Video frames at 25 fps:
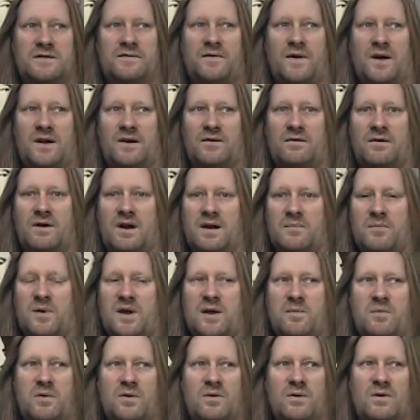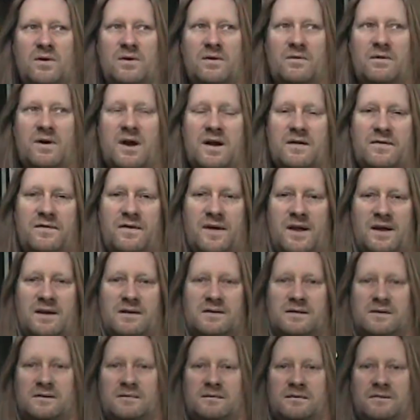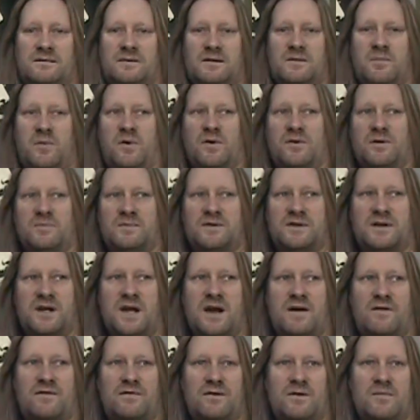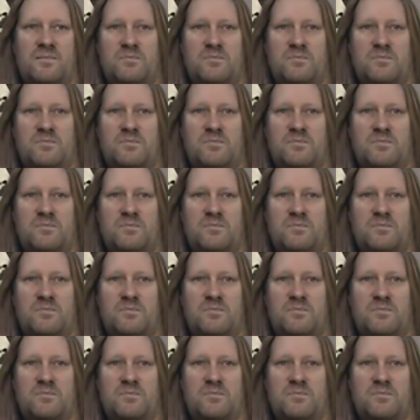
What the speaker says: find the right people and the right things, and you put them together,